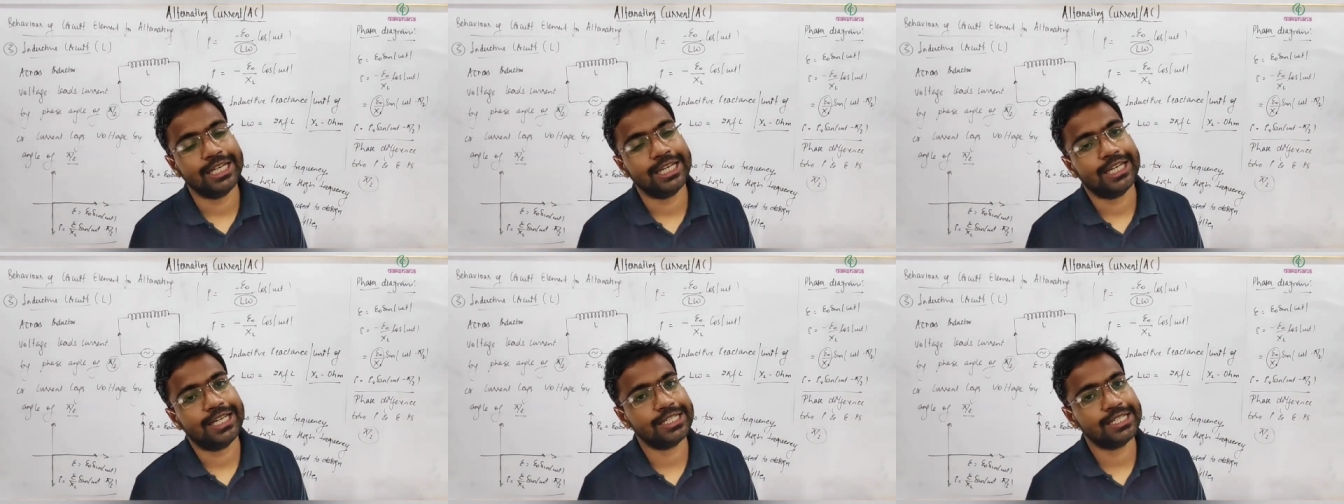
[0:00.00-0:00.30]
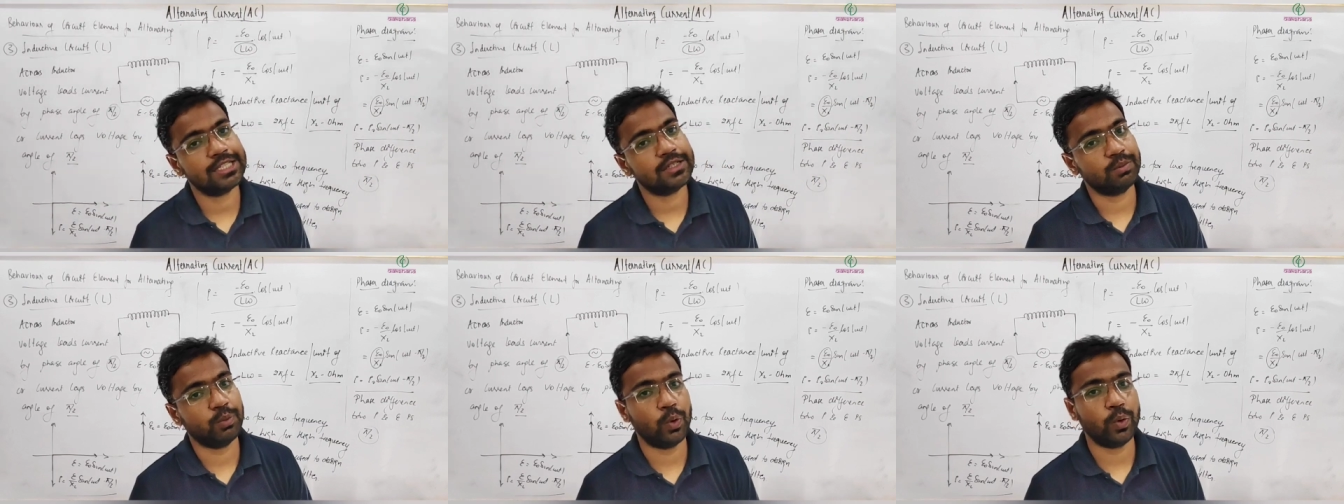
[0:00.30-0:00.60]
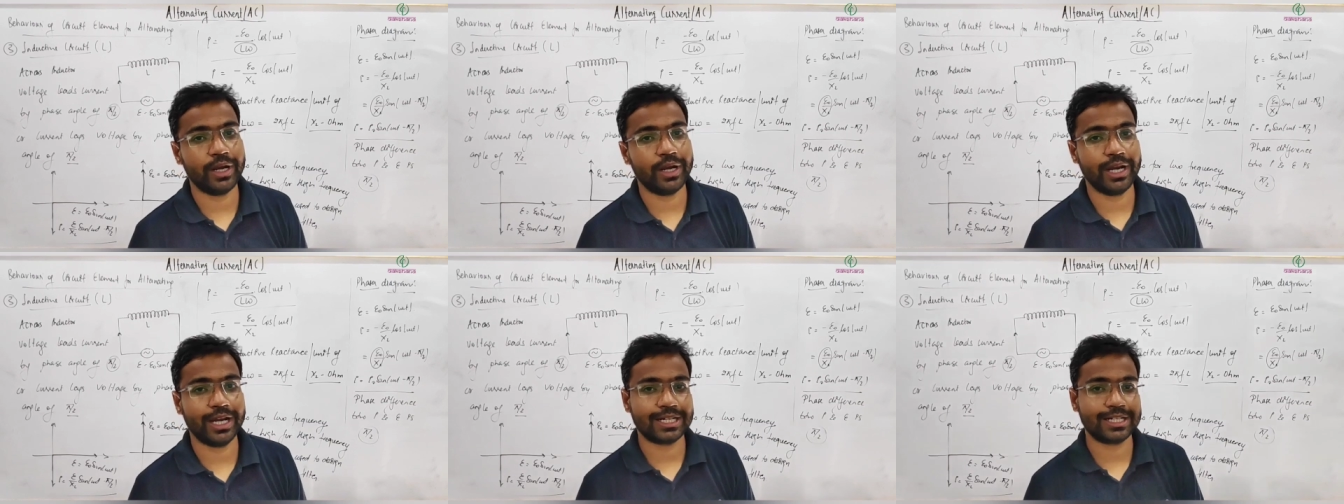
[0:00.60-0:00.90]
Is it more
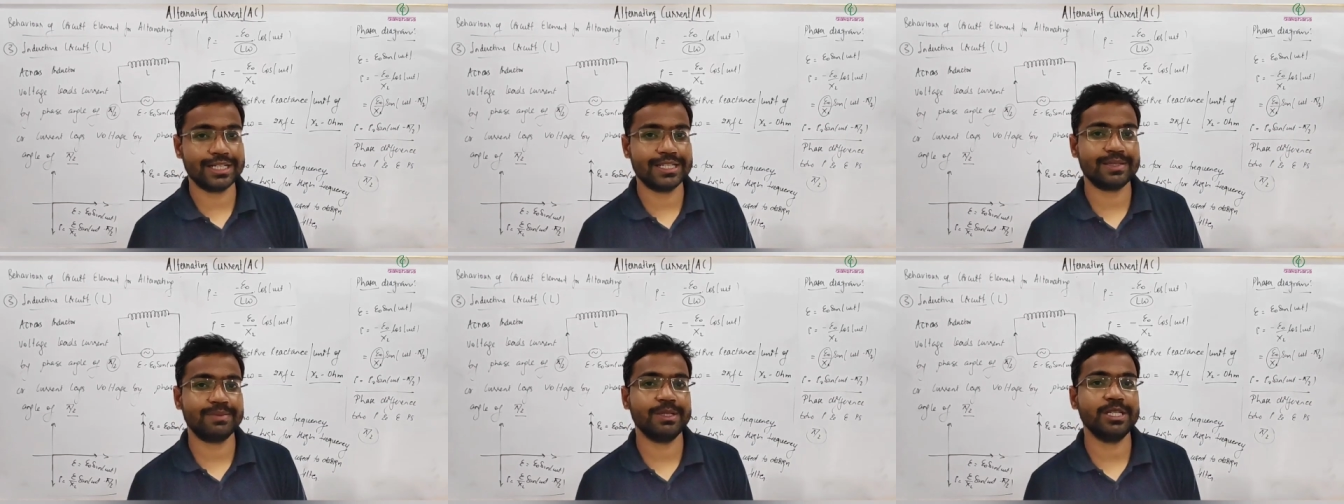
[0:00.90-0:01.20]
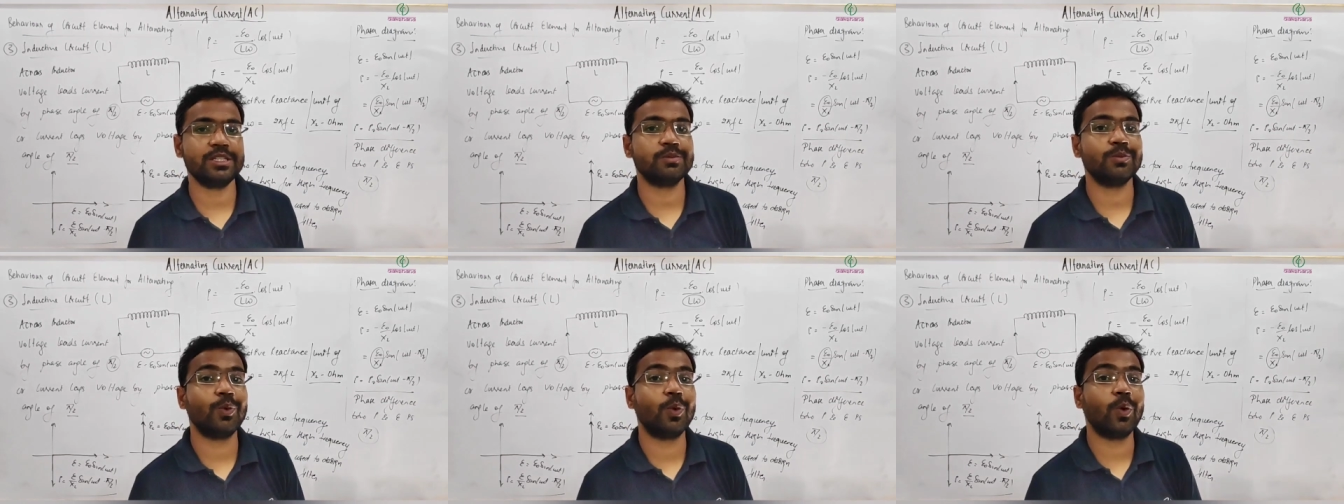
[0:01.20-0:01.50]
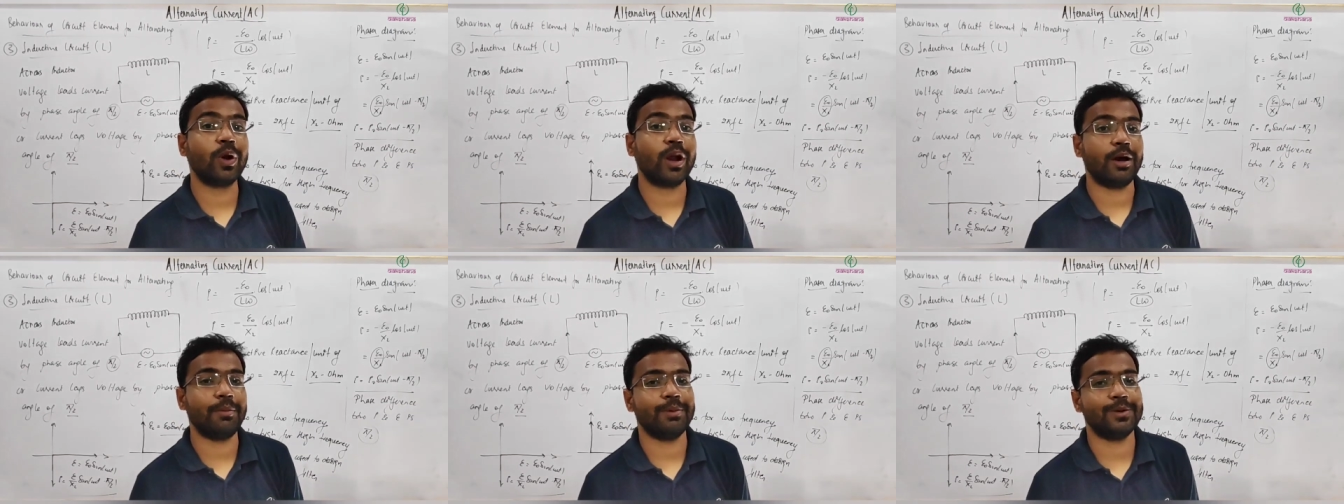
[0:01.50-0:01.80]
reactance means more
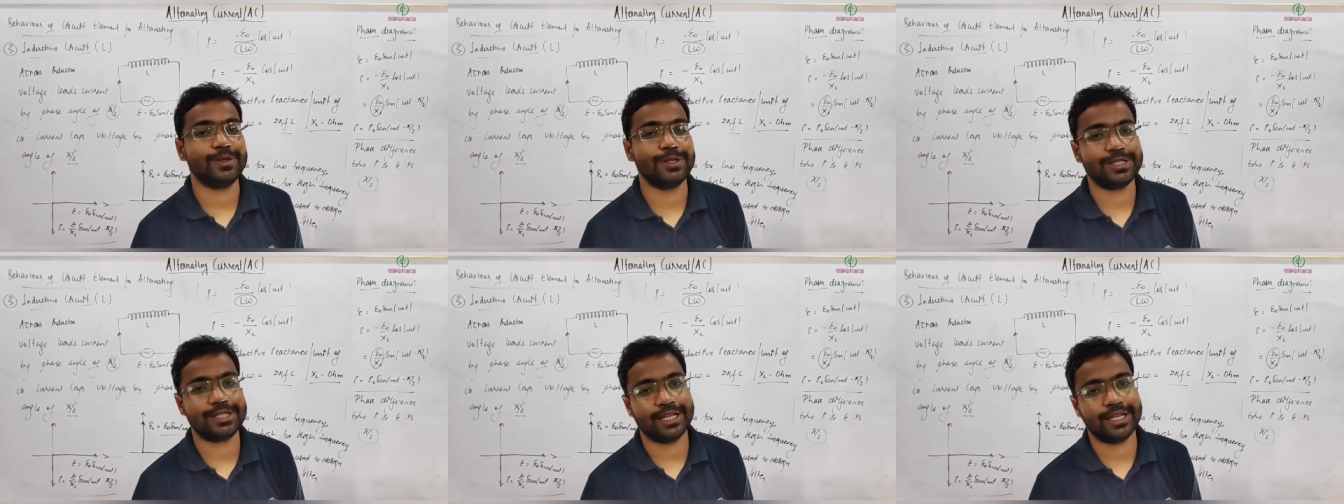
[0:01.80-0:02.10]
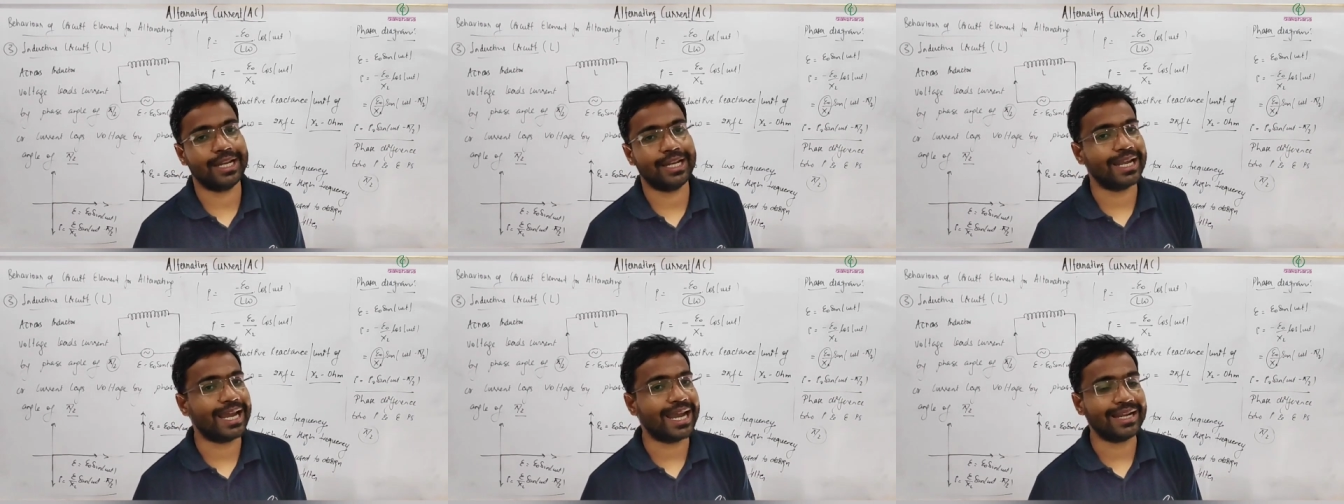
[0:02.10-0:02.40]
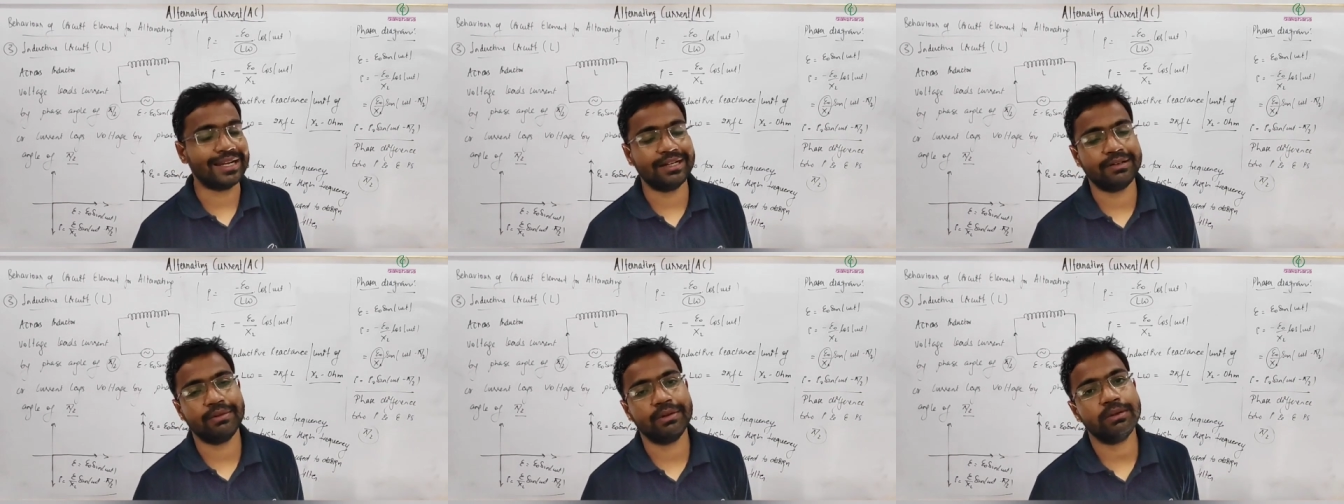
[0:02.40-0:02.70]
opposition, and
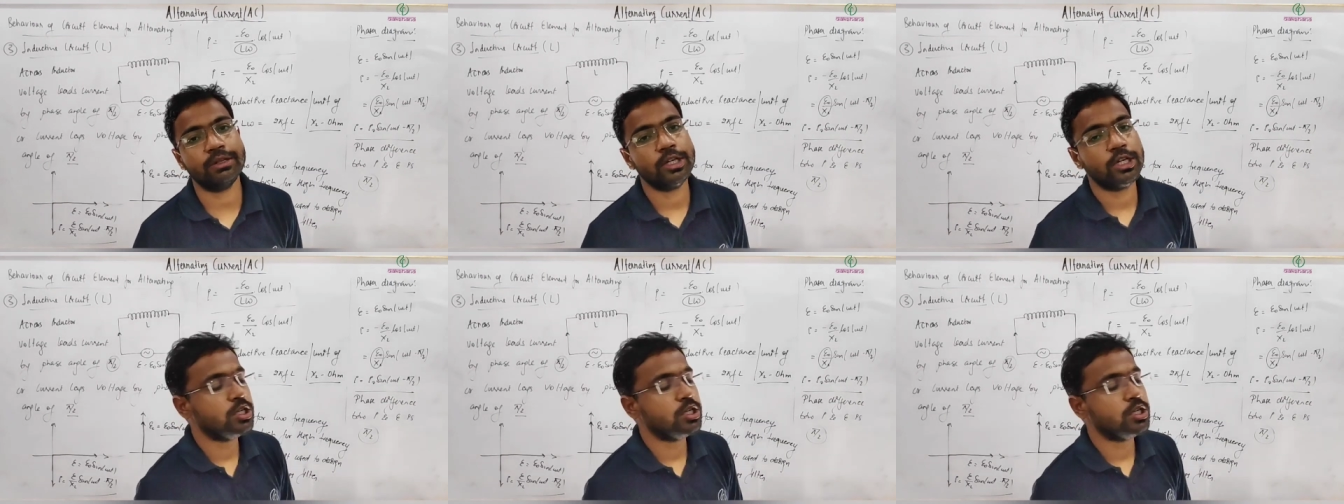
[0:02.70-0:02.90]
it will